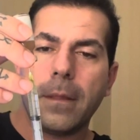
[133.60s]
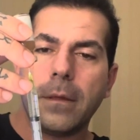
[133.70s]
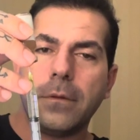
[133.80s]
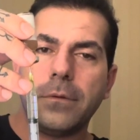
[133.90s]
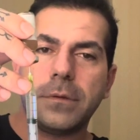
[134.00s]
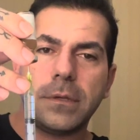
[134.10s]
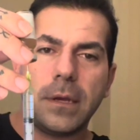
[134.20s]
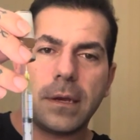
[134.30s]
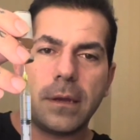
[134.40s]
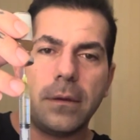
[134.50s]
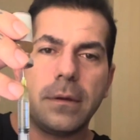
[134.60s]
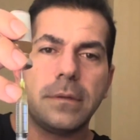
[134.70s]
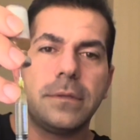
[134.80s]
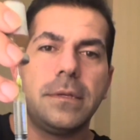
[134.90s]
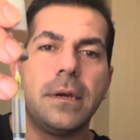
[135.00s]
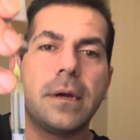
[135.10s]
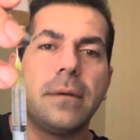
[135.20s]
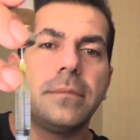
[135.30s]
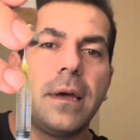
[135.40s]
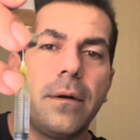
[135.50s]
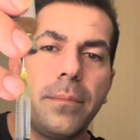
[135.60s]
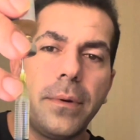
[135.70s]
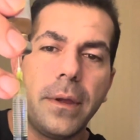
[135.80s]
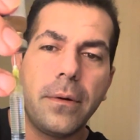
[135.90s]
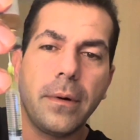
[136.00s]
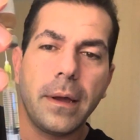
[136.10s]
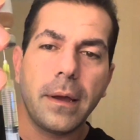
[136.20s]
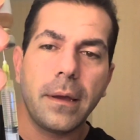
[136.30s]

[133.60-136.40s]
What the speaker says: And you can see it comes out pretty quick.